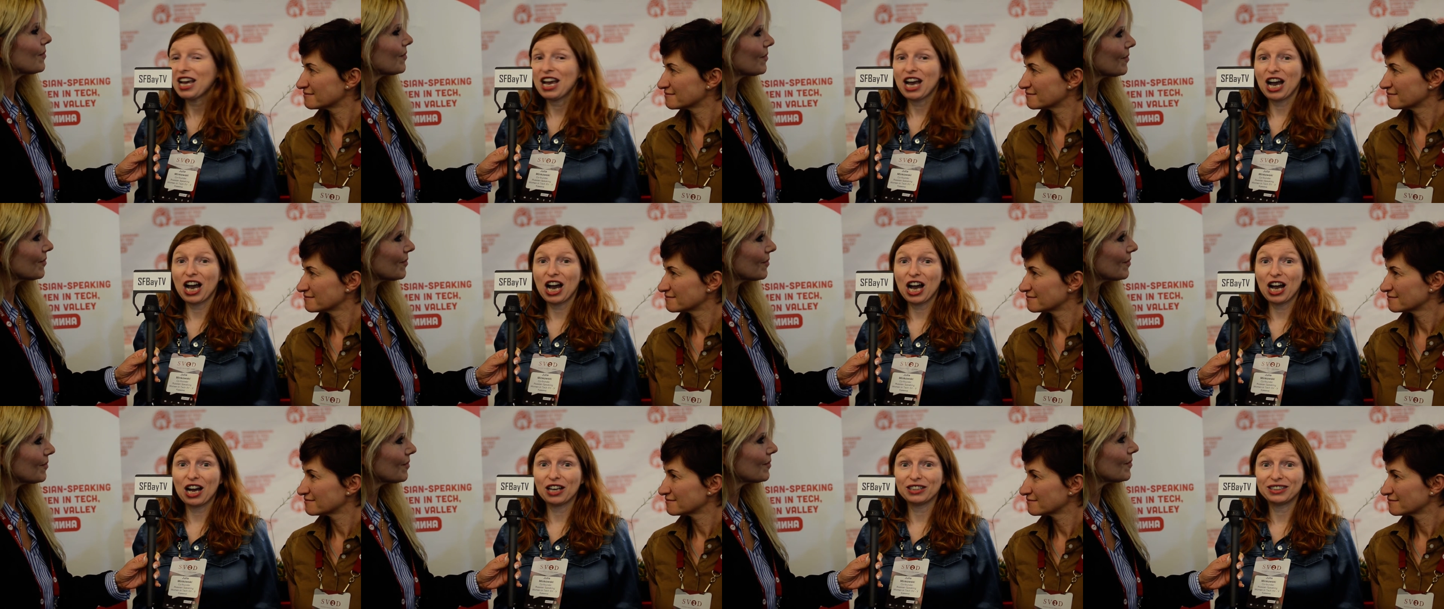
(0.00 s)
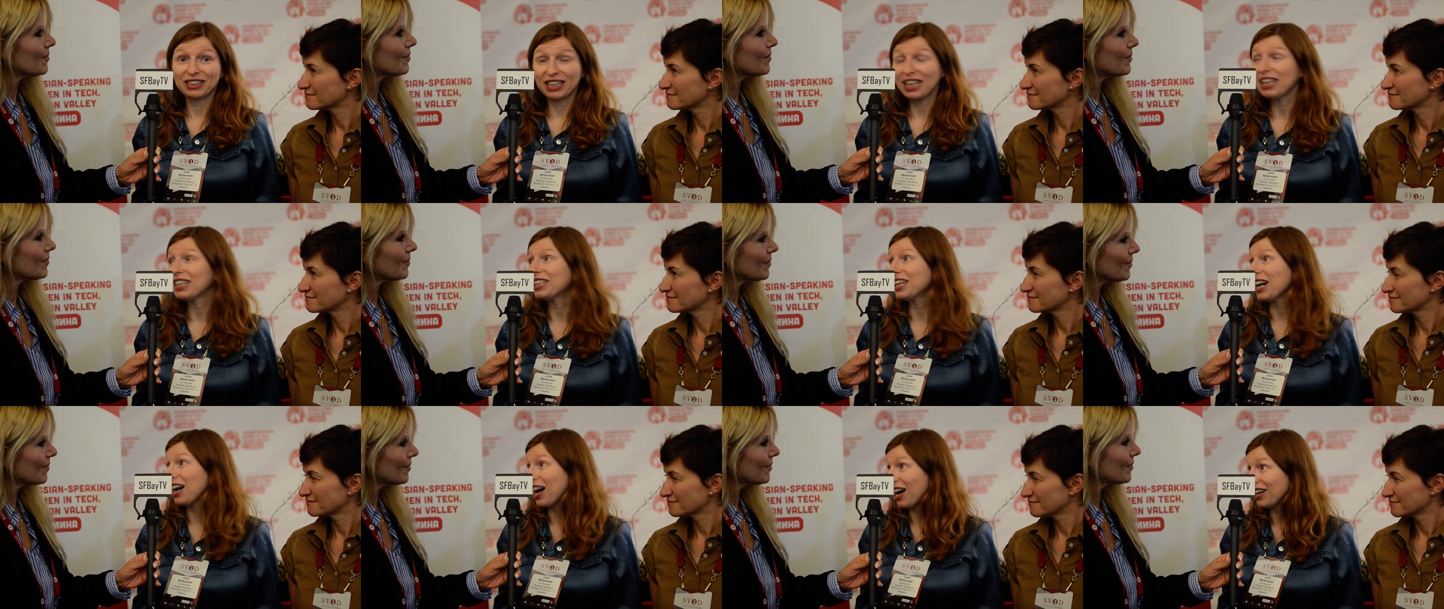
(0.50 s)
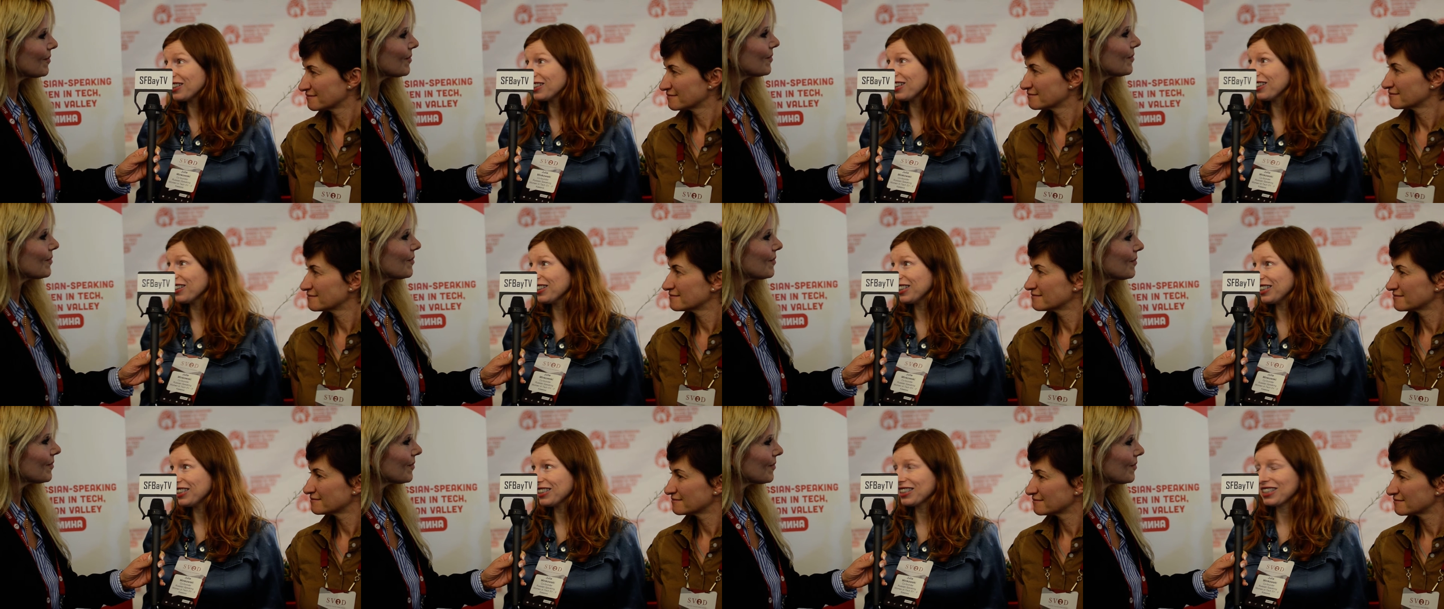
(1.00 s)
Speaker 1: uh, data
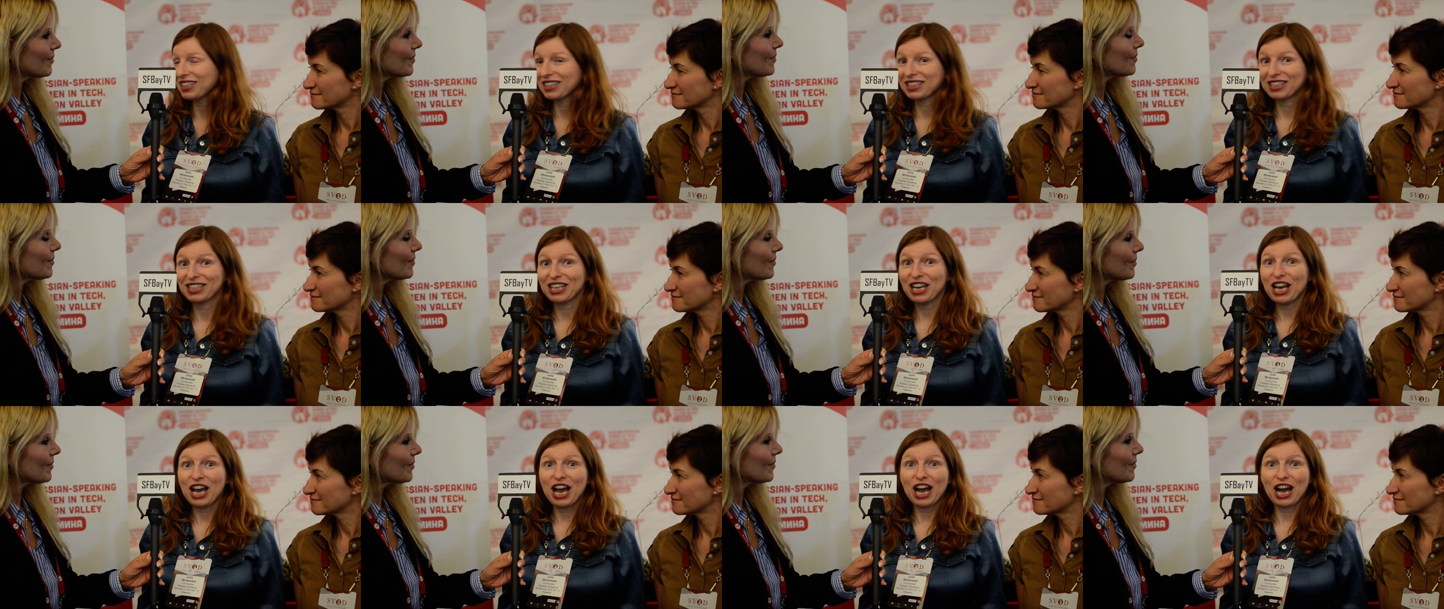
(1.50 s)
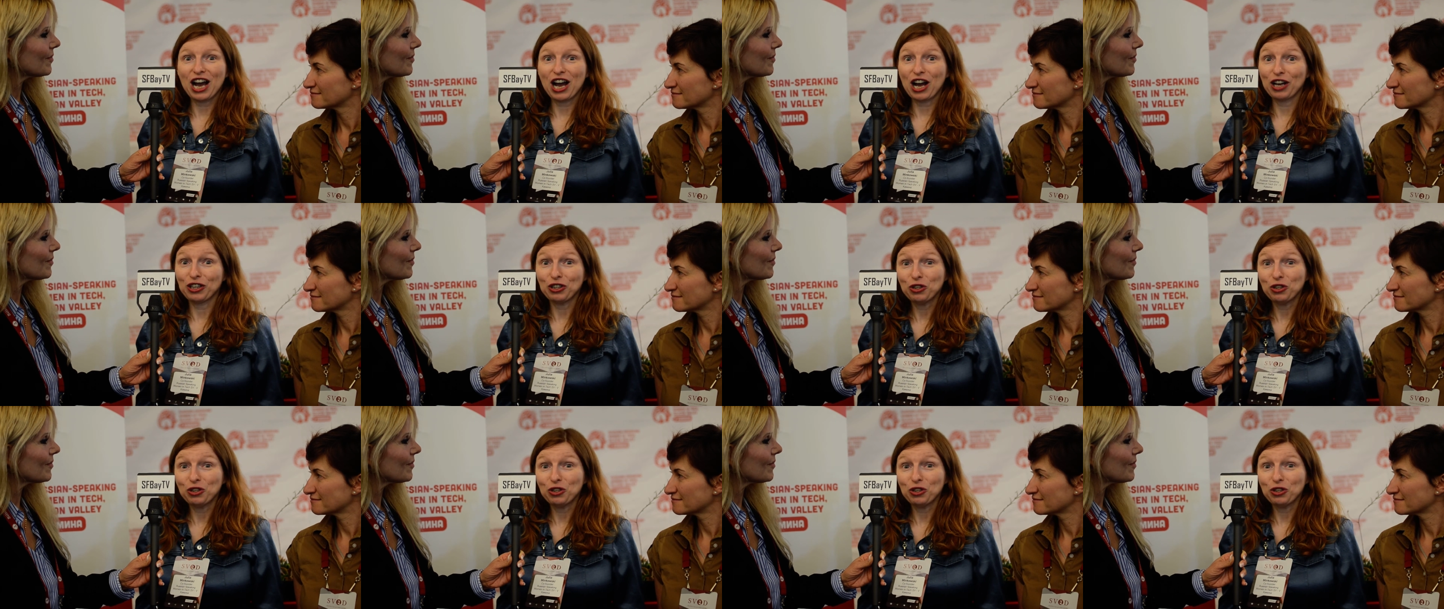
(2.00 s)
analysts, uh,